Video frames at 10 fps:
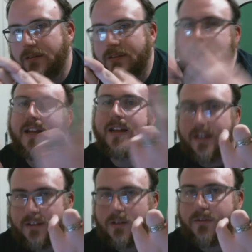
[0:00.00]

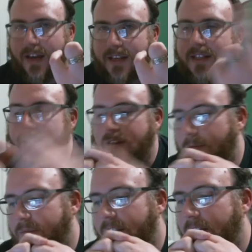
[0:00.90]
standard sort of essay
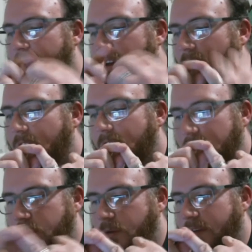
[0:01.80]
type thing. You
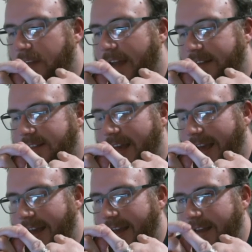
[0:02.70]
could get
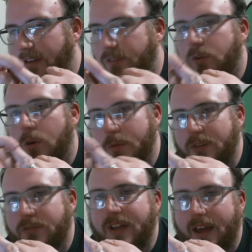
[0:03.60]
a
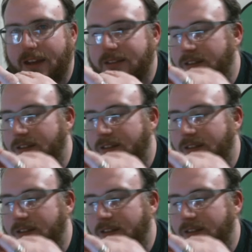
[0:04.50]
informative text